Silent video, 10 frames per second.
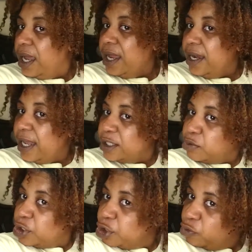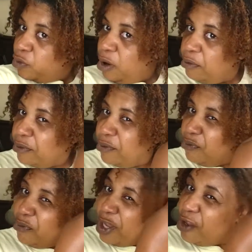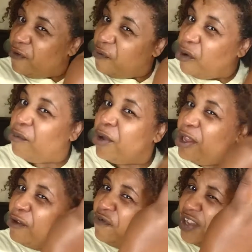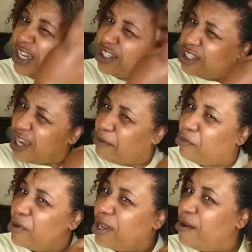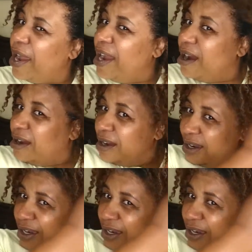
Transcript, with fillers: and that's what you want when you want when you finish shampooing your hair